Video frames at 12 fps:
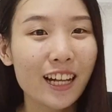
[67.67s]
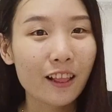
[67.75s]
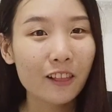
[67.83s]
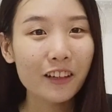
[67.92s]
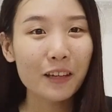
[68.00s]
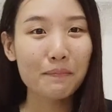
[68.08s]

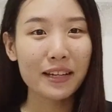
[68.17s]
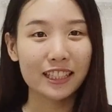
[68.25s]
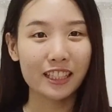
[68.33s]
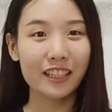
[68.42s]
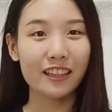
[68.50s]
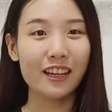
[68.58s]
Look at my
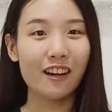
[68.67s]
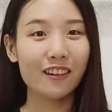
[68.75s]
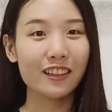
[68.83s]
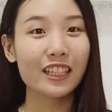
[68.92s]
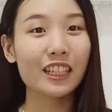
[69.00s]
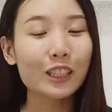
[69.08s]
skin
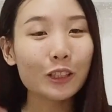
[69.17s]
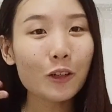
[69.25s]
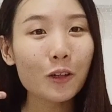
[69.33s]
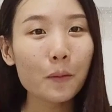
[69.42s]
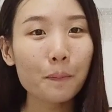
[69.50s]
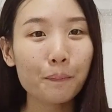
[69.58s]
now. It
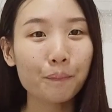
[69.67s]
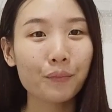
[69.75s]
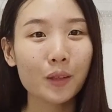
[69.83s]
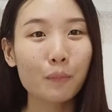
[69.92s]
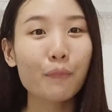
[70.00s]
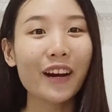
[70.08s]
is all
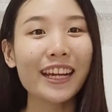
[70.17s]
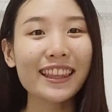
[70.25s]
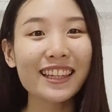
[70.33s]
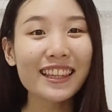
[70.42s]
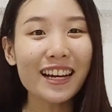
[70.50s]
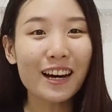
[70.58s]

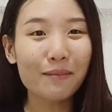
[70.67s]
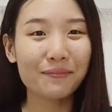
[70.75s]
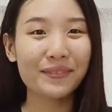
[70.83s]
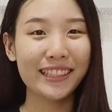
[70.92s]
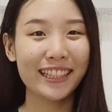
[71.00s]
brightened up.